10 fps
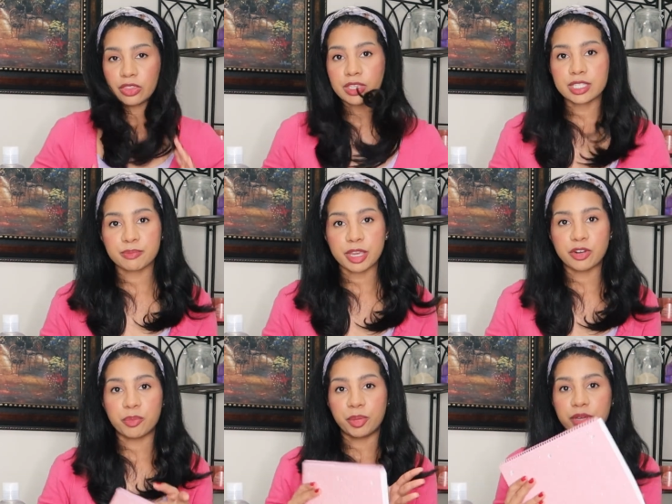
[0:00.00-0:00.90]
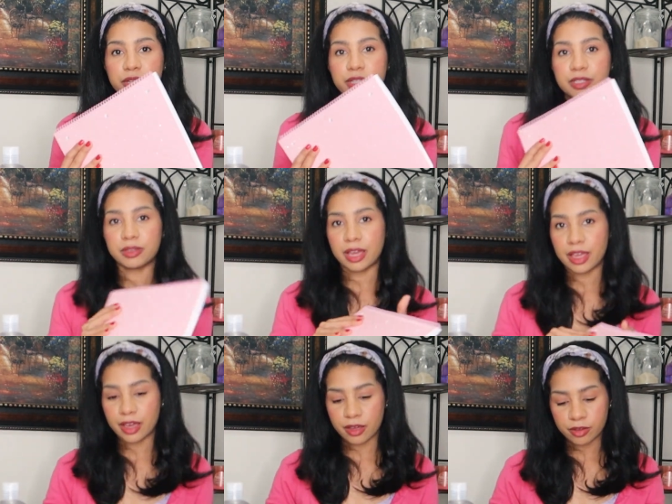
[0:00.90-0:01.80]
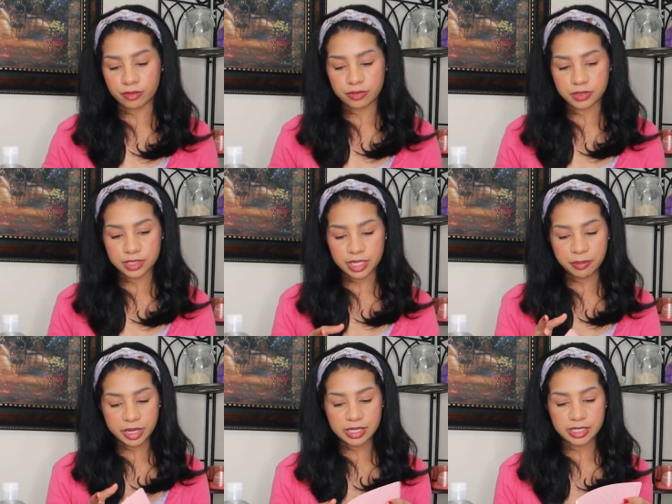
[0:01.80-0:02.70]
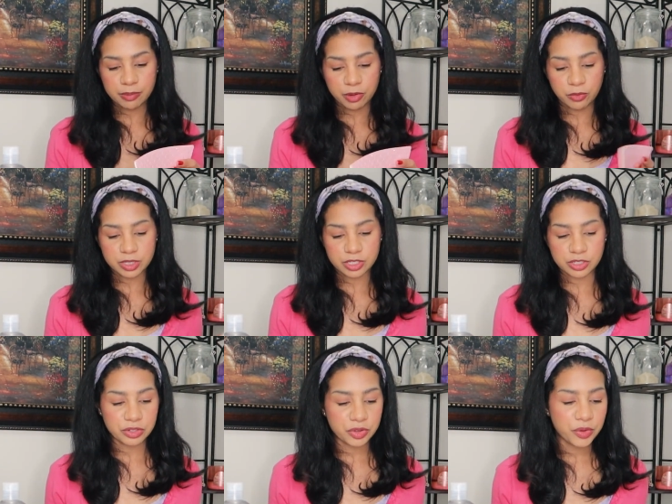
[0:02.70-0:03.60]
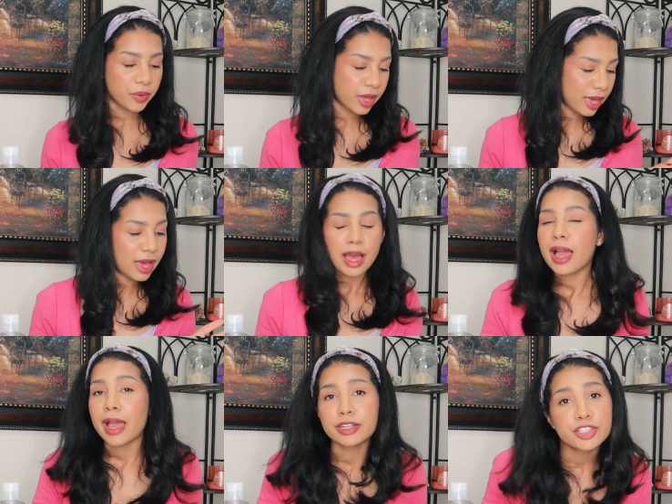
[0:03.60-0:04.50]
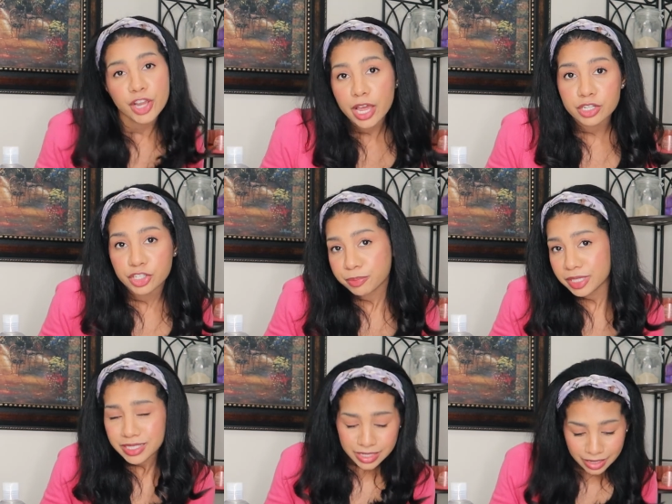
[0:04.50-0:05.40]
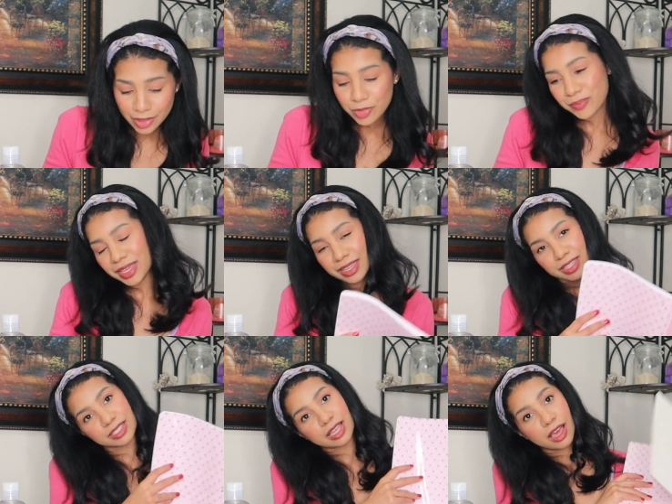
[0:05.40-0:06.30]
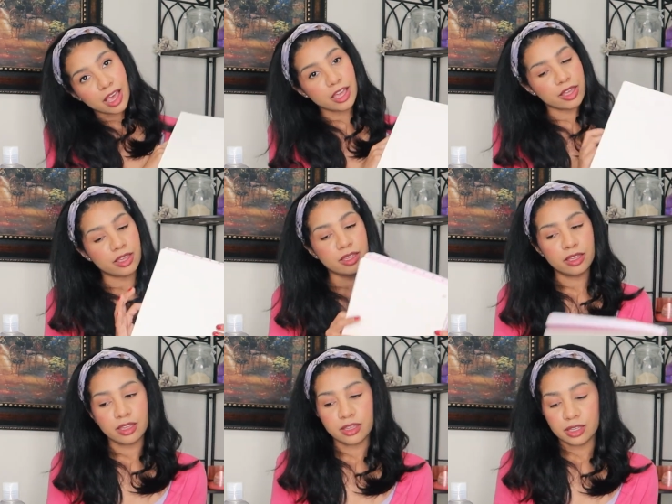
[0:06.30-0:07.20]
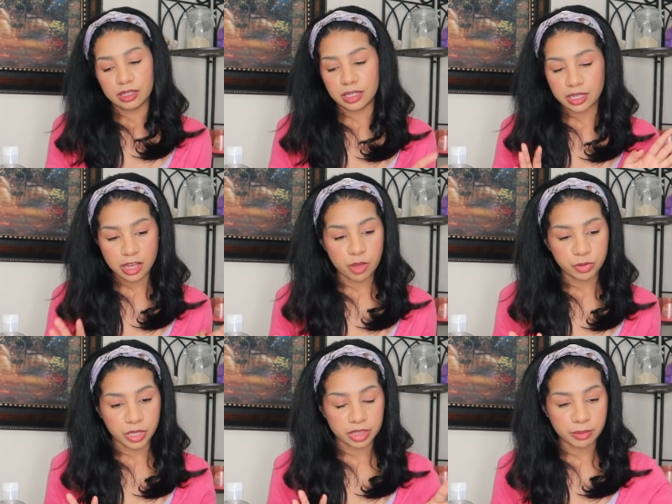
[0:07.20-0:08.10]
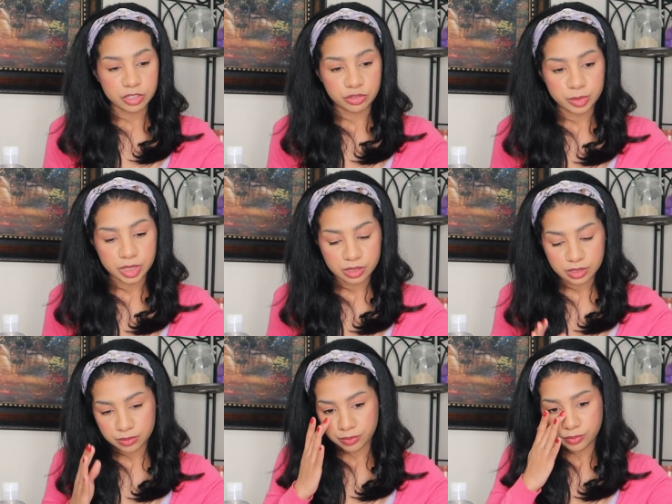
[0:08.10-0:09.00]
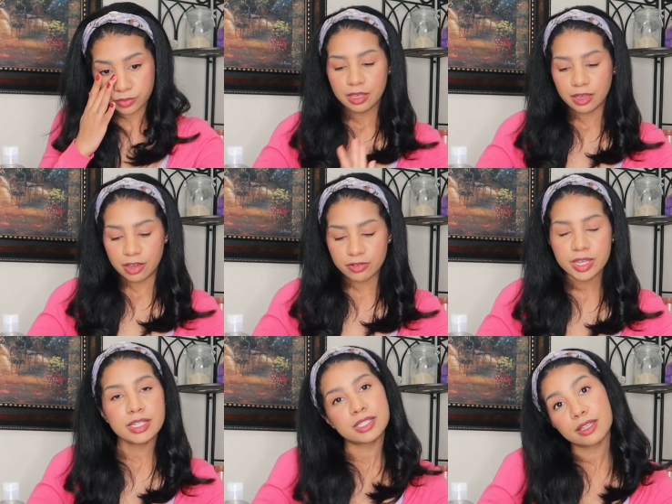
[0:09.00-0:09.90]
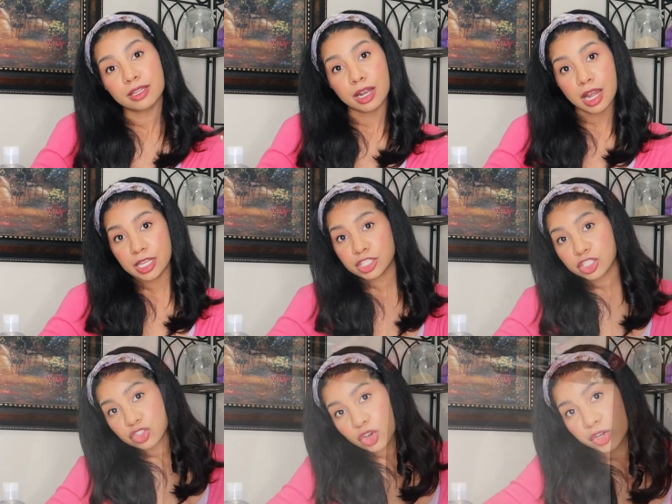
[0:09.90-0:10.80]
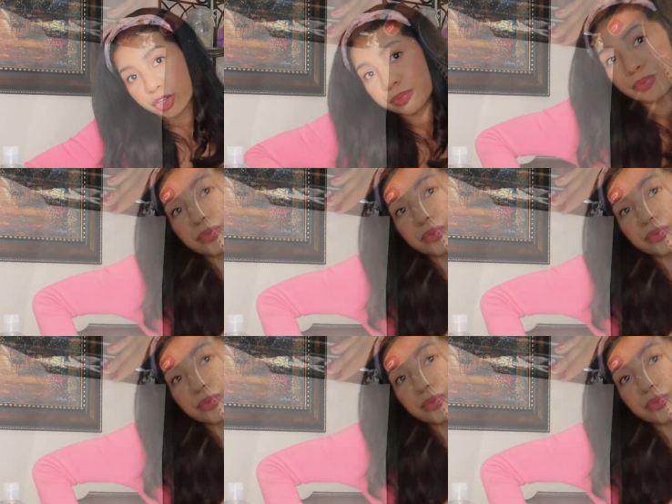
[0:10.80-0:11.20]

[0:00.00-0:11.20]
then this is my notebook. I have step-by-step on what to do. I had ChatGPT help me because I needed help with like the measurements. Alright, let's get started.